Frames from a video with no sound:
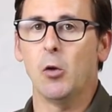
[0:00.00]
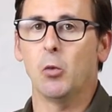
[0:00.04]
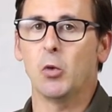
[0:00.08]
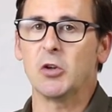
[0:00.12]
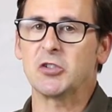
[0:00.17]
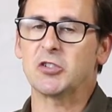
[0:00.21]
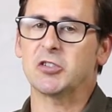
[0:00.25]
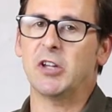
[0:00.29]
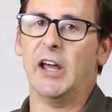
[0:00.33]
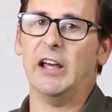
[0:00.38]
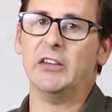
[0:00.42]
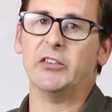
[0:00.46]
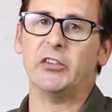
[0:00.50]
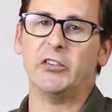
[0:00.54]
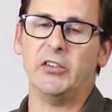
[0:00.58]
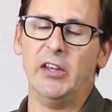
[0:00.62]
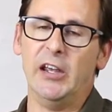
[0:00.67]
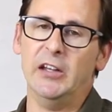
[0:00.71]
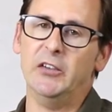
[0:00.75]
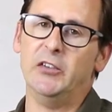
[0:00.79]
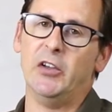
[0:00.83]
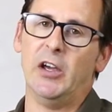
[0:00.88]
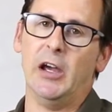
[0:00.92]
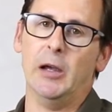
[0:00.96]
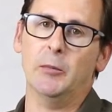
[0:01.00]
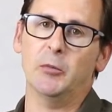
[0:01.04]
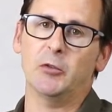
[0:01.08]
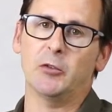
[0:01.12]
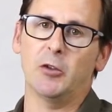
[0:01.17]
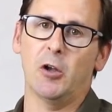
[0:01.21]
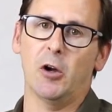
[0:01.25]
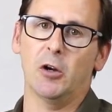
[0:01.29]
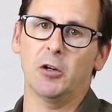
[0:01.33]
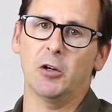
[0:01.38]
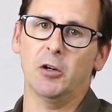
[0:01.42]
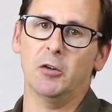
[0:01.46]
which lasts 10 times
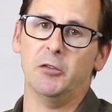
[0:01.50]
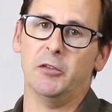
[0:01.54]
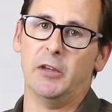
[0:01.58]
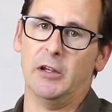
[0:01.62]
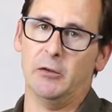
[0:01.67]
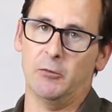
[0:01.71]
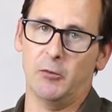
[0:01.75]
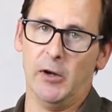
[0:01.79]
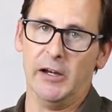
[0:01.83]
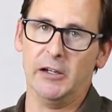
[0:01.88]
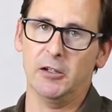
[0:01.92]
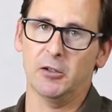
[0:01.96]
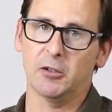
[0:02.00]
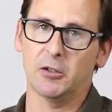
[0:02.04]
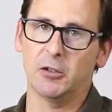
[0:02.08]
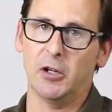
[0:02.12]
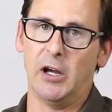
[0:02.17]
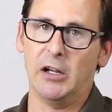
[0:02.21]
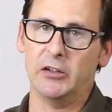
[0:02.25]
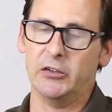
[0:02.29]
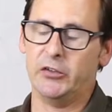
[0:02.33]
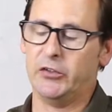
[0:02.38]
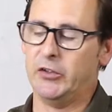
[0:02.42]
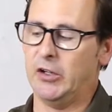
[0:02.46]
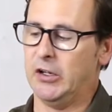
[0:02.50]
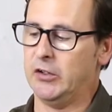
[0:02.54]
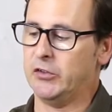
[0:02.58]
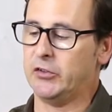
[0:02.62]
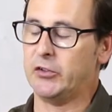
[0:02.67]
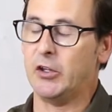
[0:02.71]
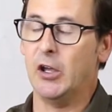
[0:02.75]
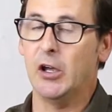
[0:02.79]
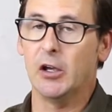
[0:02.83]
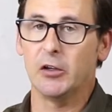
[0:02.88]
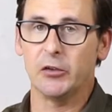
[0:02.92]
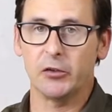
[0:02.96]
longer than regular
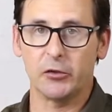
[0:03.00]
non-sticks.